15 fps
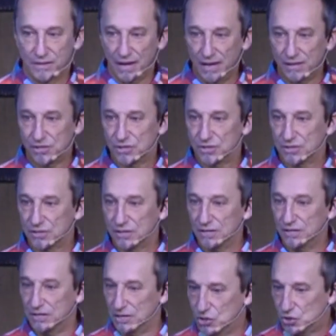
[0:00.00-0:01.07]
That's
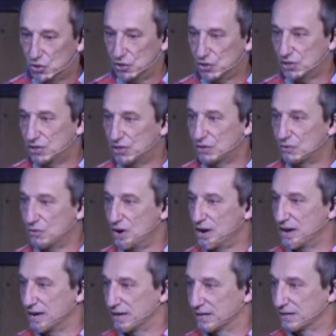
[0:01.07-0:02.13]
an interesting
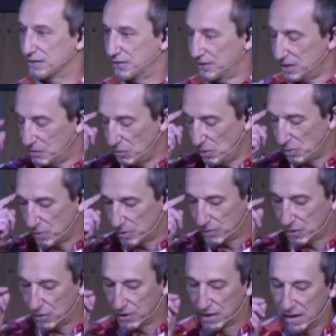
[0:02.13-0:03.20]
way. Think about where we're
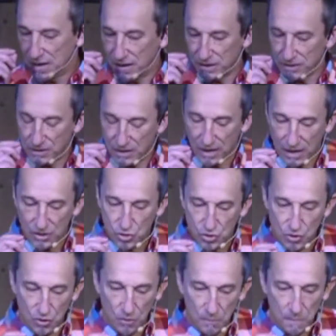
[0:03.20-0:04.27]
going. And, and
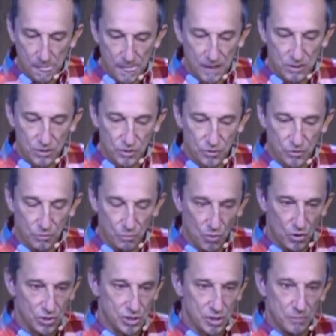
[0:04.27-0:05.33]
so to
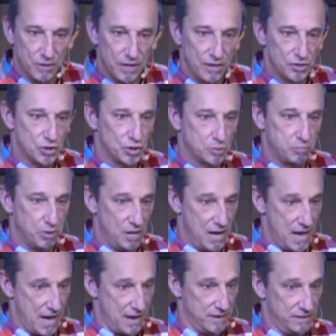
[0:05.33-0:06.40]
thwart someone else's
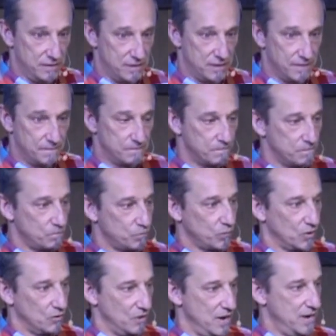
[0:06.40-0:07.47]
plan,
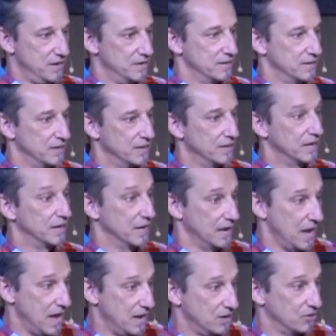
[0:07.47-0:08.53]
right? You
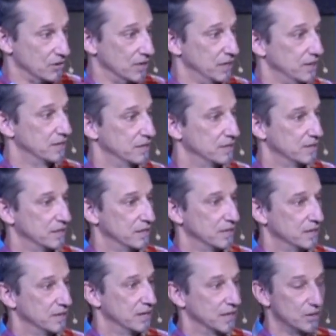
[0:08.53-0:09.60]
get angry,
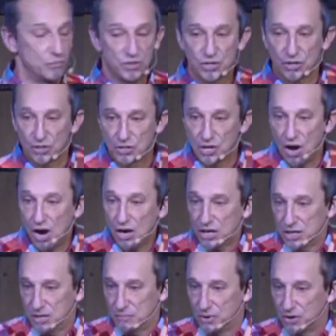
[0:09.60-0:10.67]
and then we start
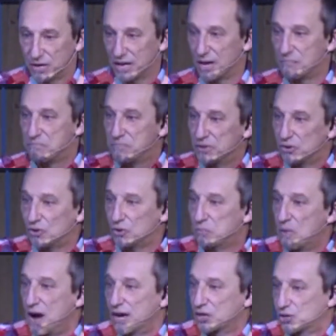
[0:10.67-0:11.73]
talking about it and build
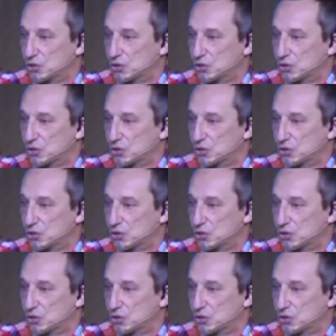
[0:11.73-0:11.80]
my